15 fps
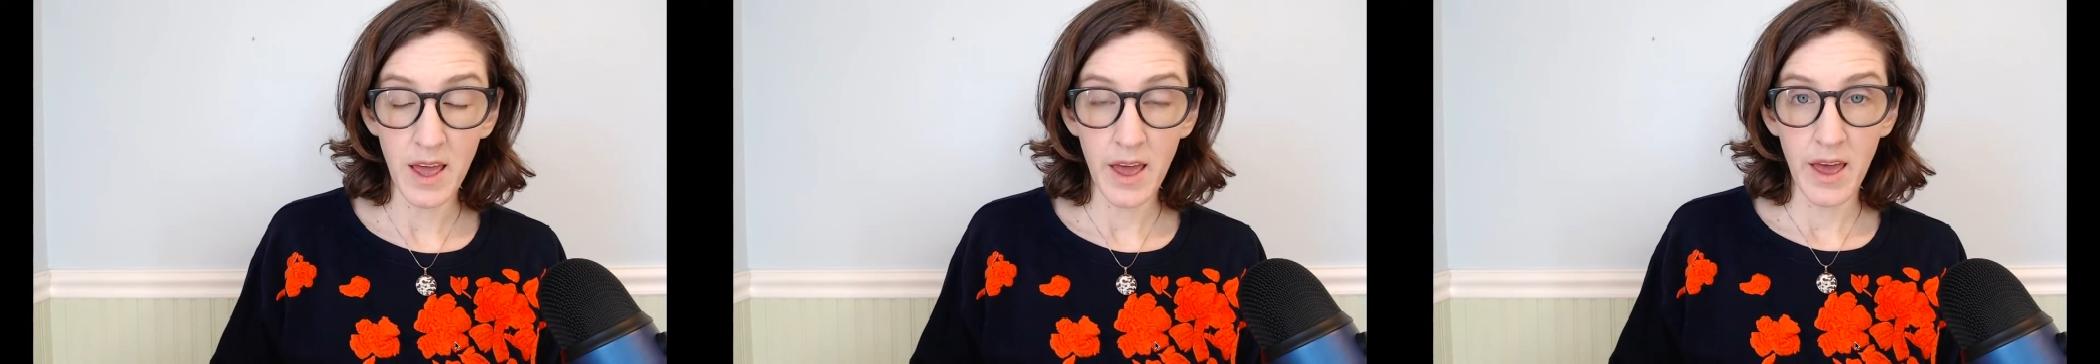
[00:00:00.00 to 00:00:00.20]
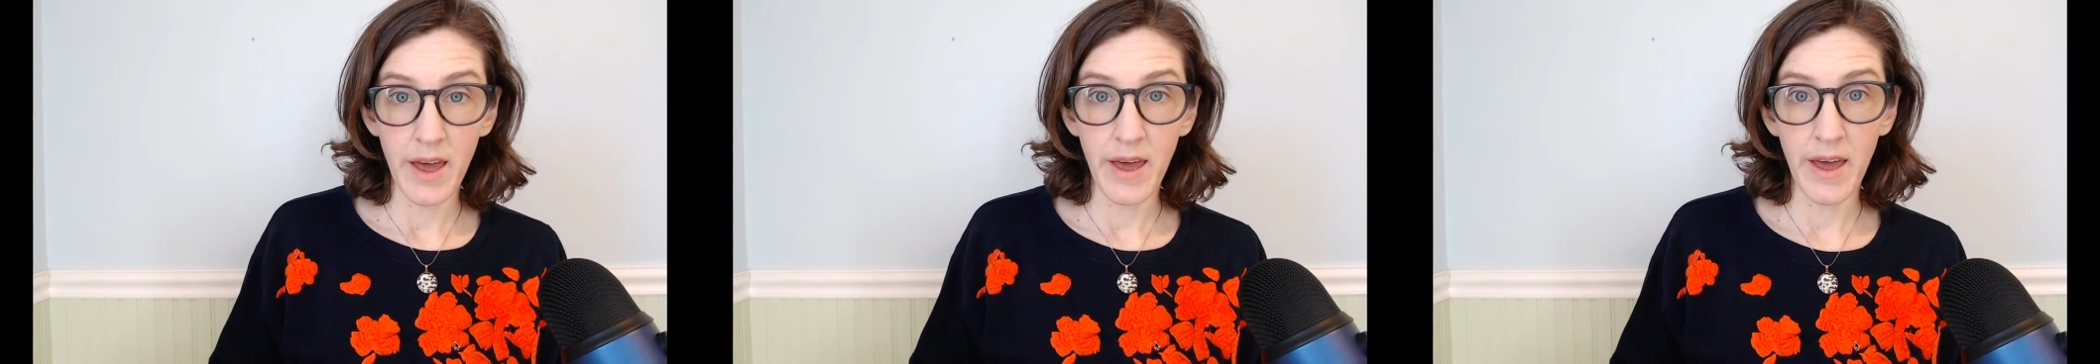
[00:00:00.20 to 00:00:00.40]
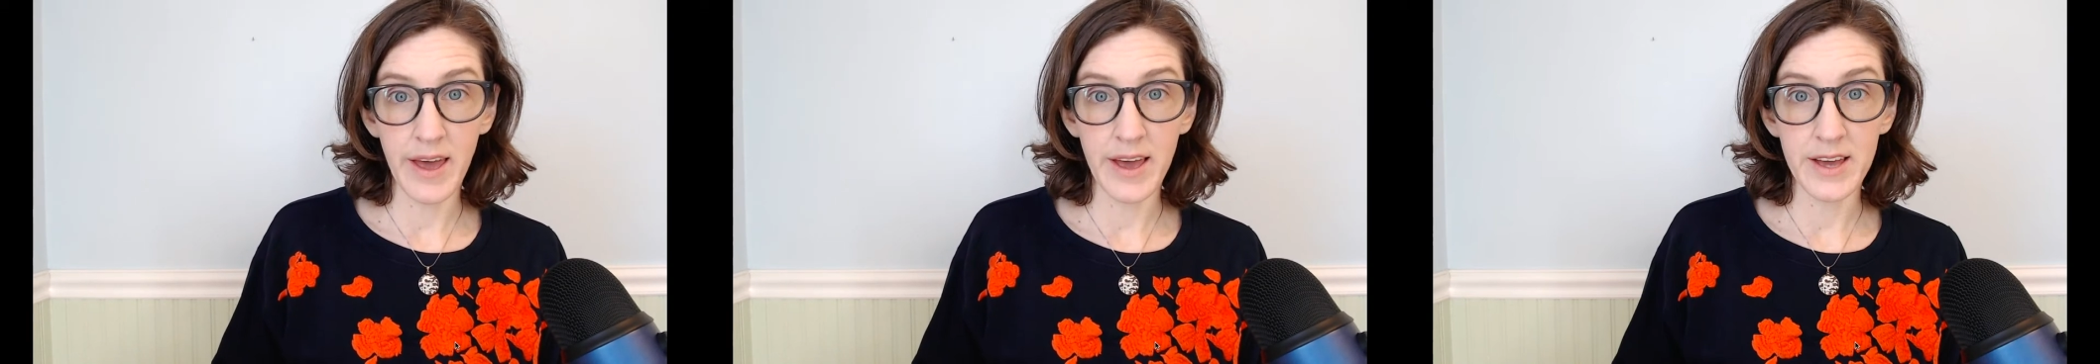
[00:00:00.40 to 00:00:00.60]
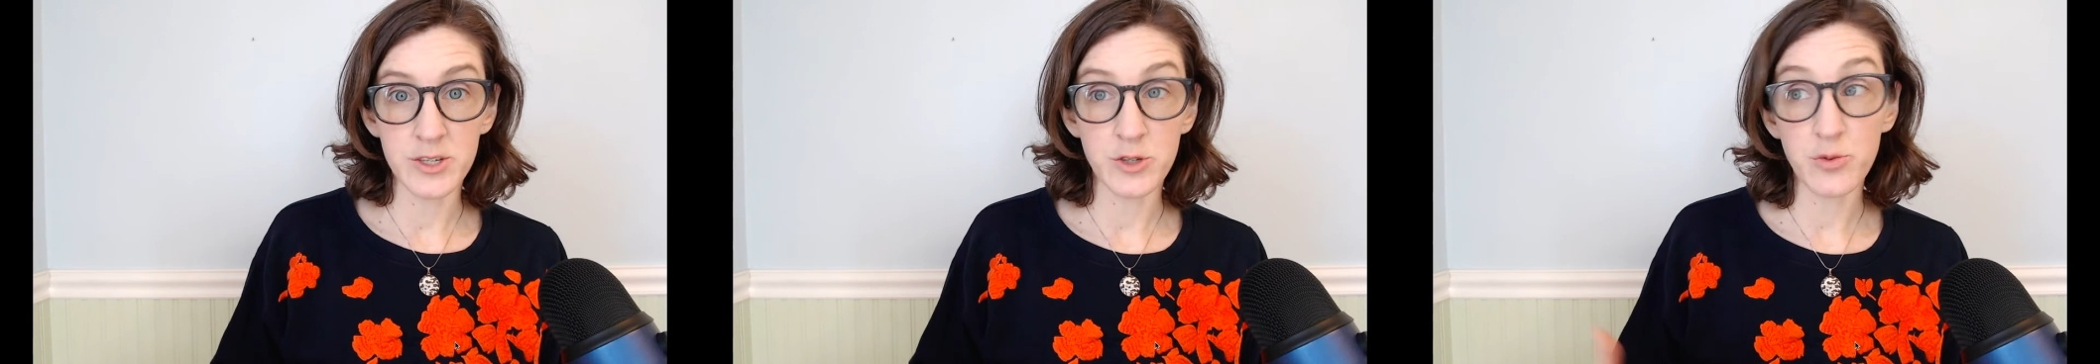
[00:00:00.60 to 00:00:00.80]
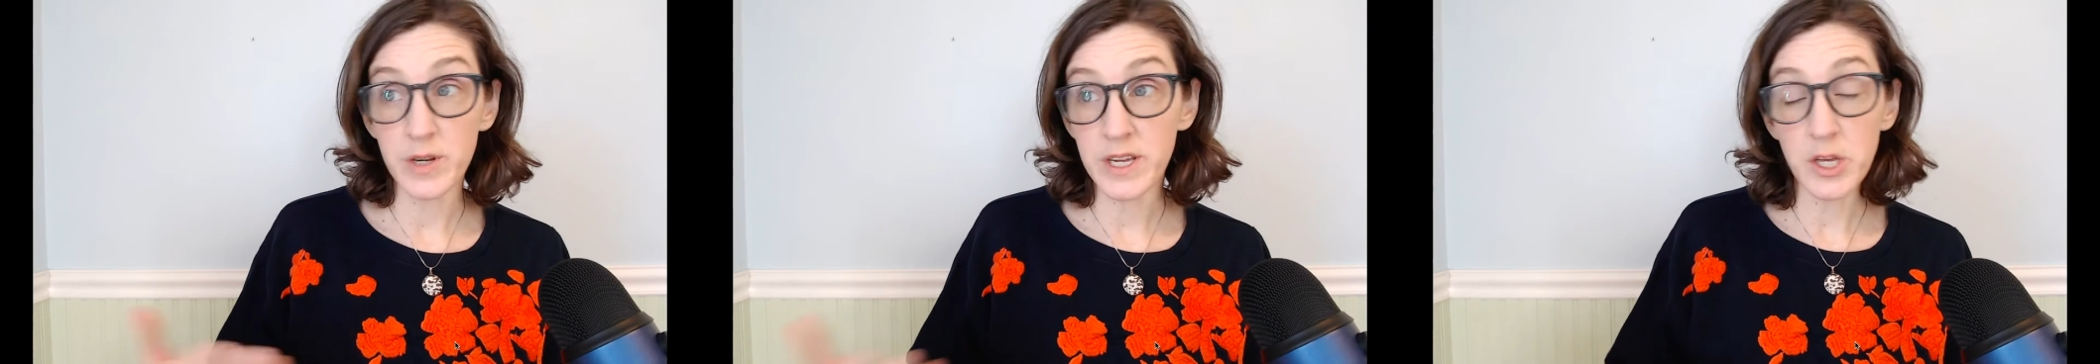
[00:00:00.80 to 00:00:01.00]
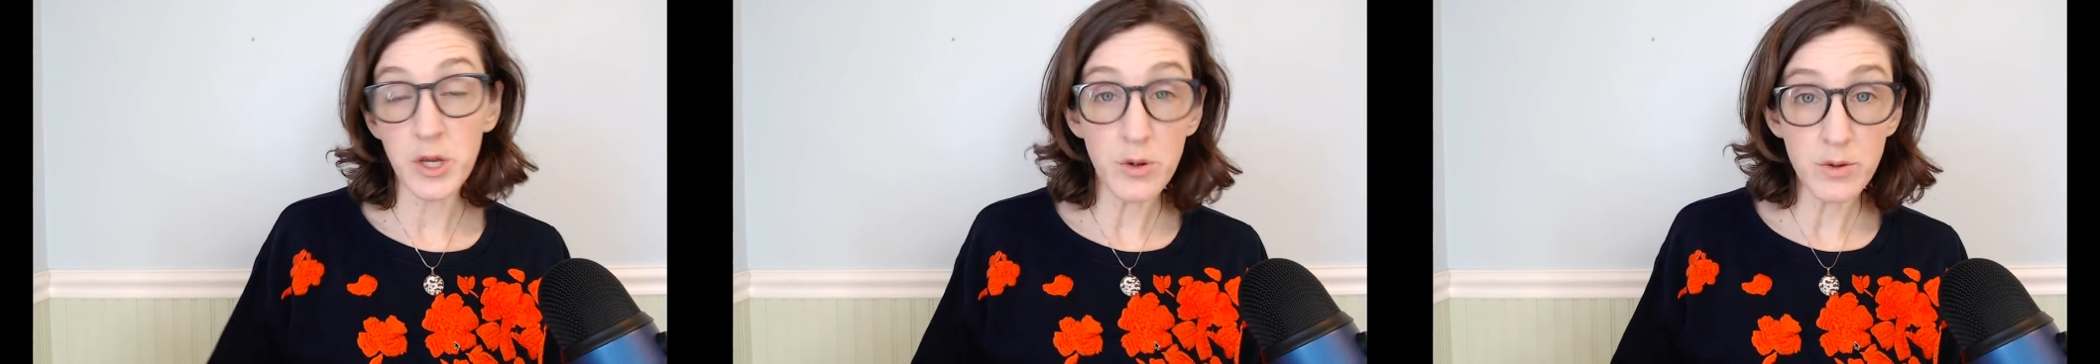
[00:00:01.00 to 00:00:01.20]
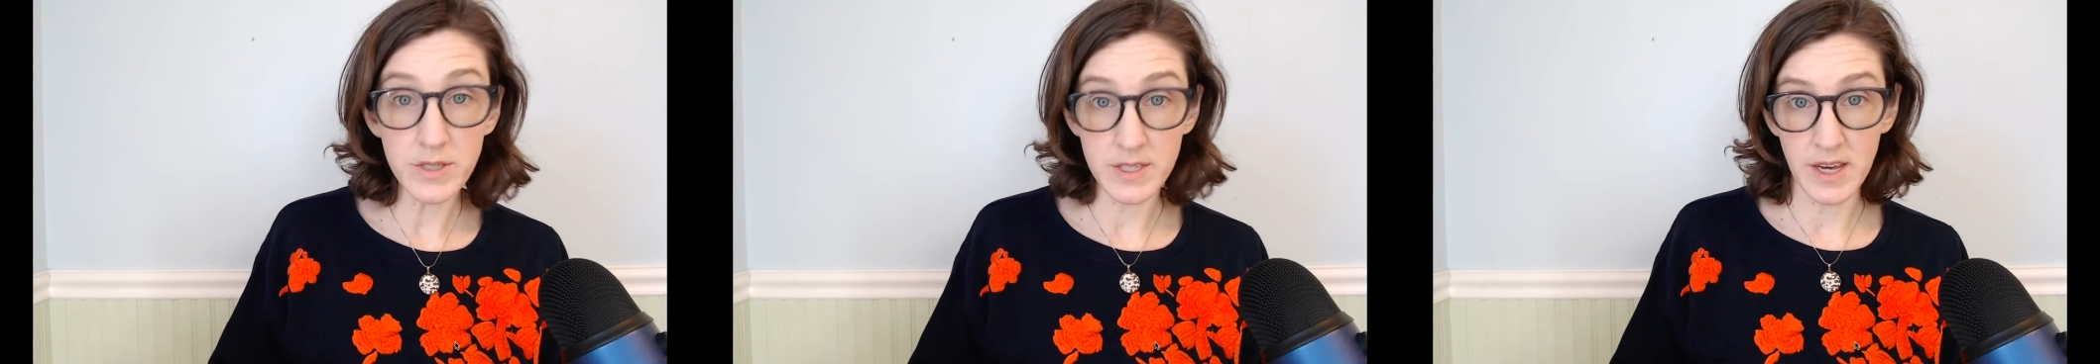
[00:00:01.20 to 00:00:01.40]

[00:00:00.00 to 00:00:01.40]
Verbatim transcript: and reuse